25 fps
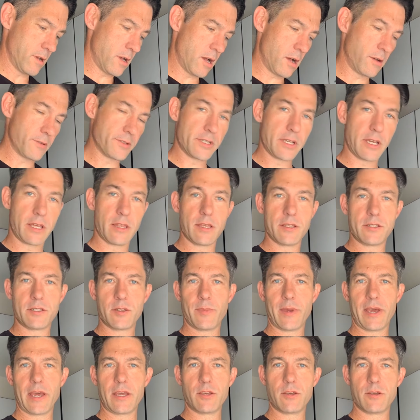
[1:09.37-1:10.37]
I'll say this
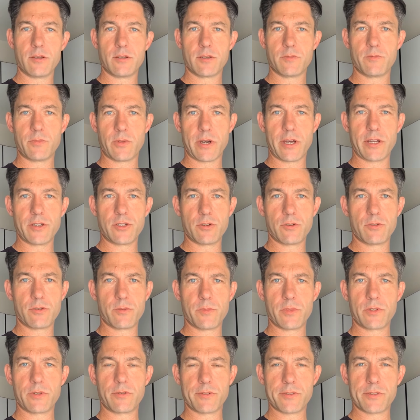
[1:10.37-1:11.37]
about you to my
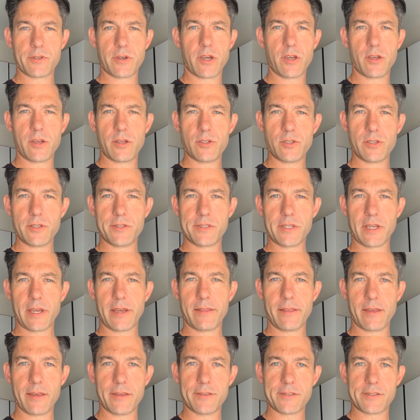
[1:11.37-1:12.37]
children because I heard you say
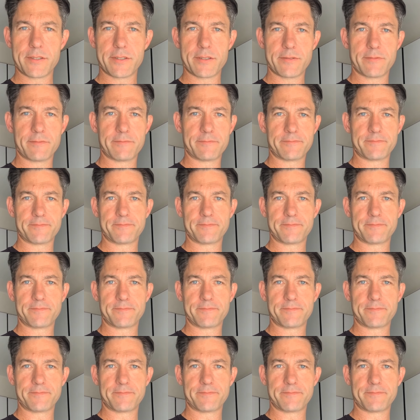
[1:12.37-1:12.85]
this.